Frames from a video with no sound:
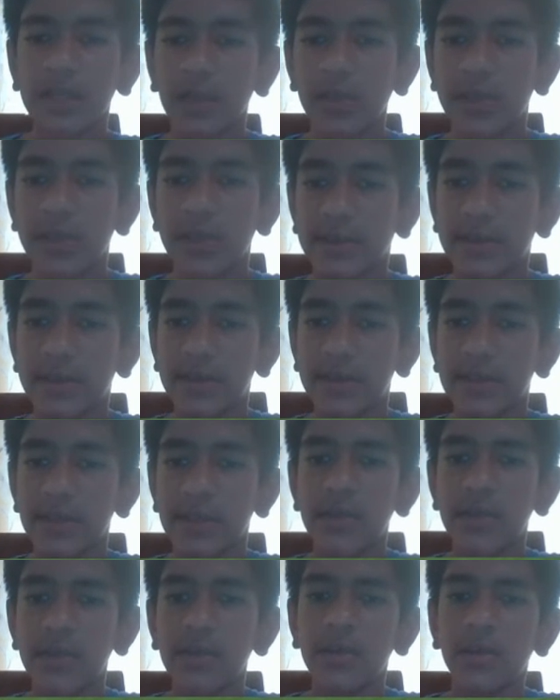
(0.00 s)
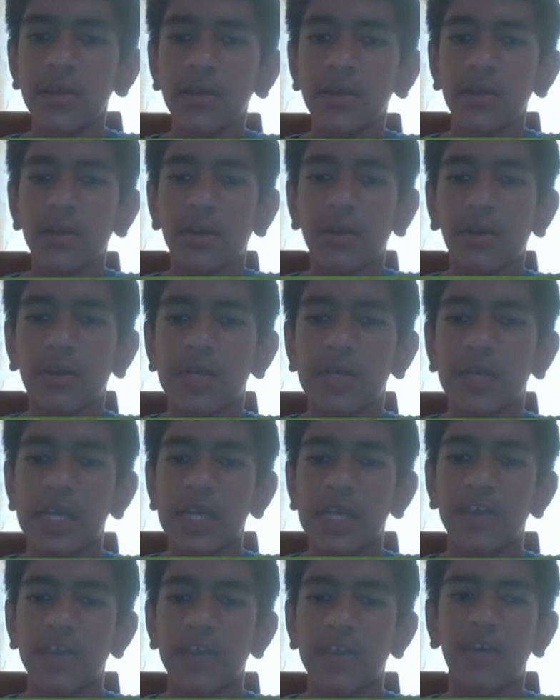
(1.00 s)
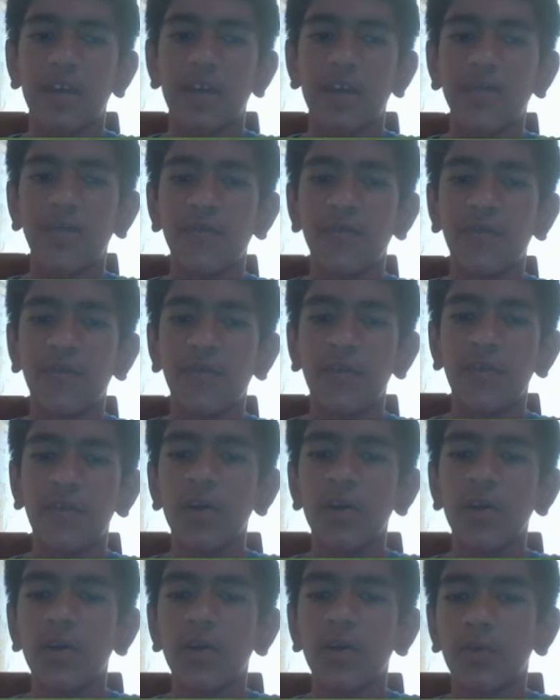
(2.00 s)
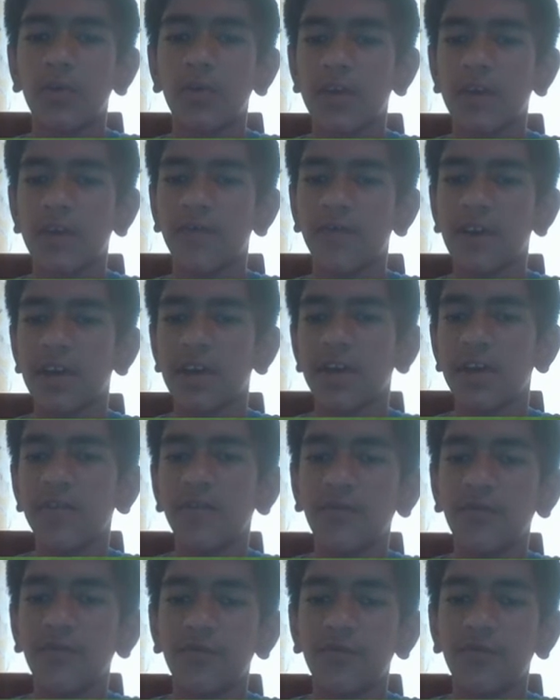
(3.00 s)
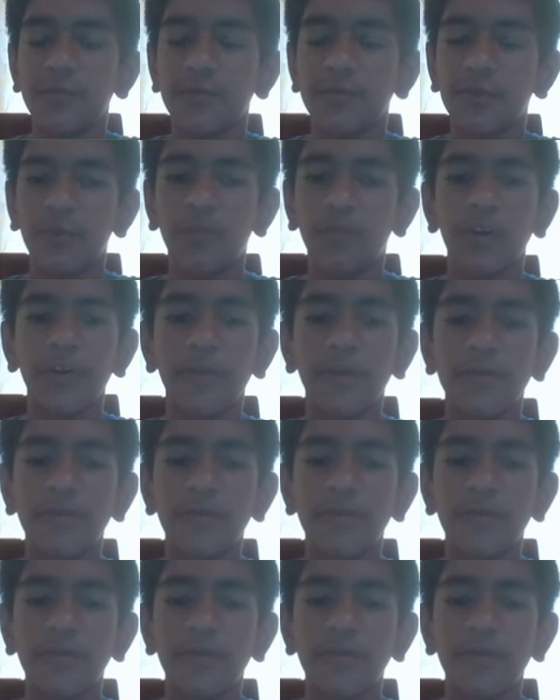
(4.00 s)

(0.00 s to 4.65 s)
king g3, now king h5, rook a5. The point of